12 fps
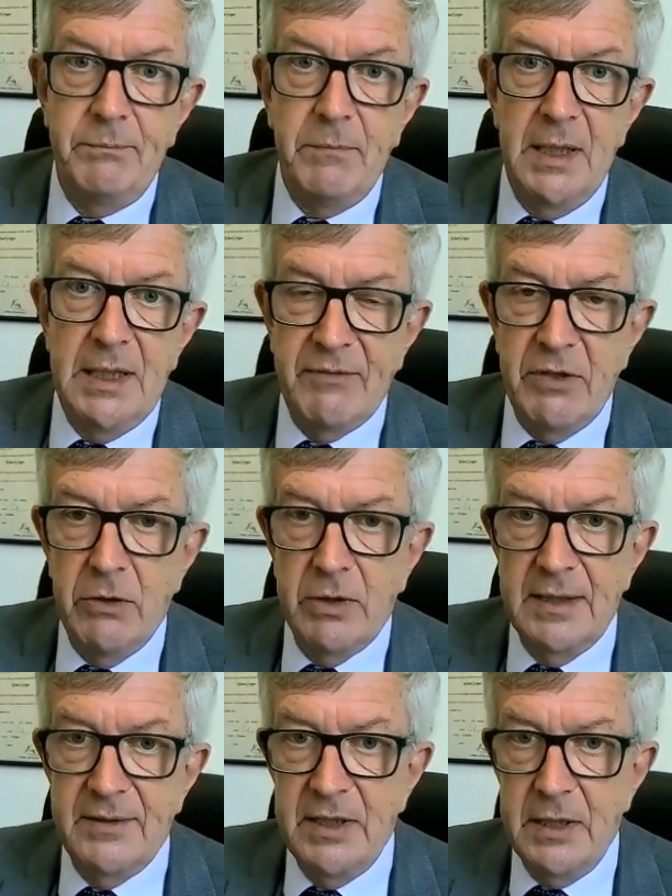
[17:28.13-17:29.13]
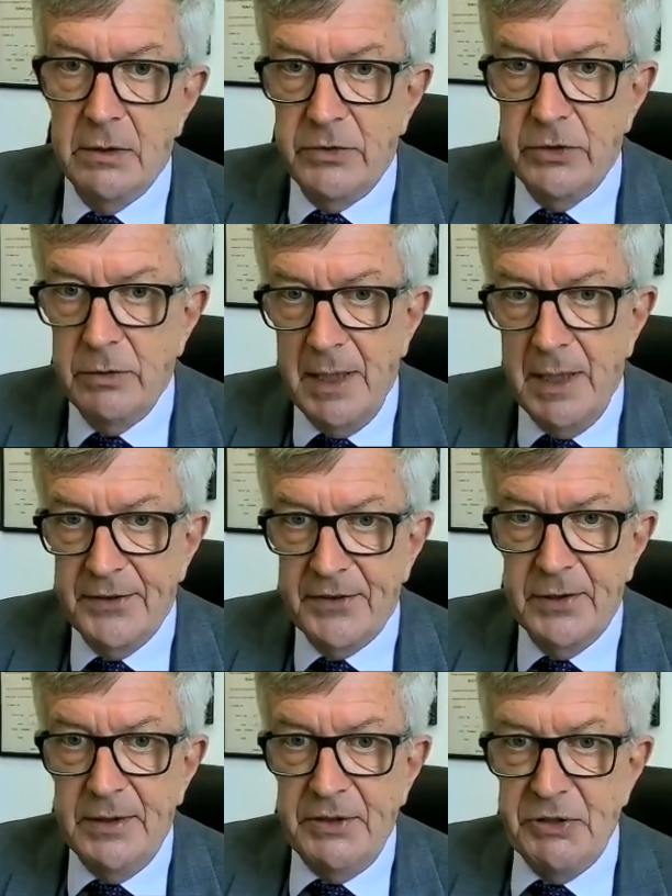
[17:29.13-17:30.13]
might have to look at a CO2
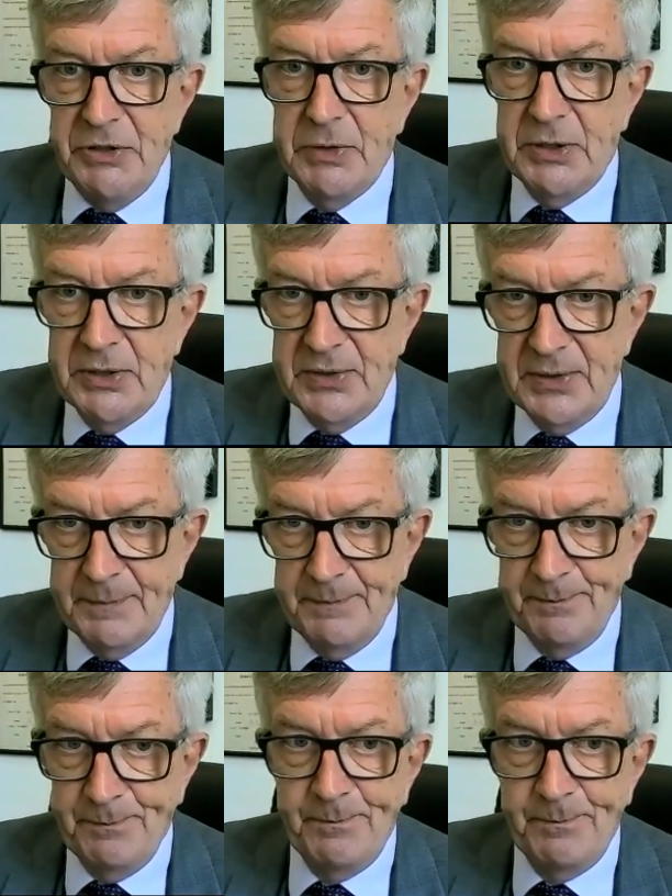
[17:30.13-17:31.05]
monitor in due course.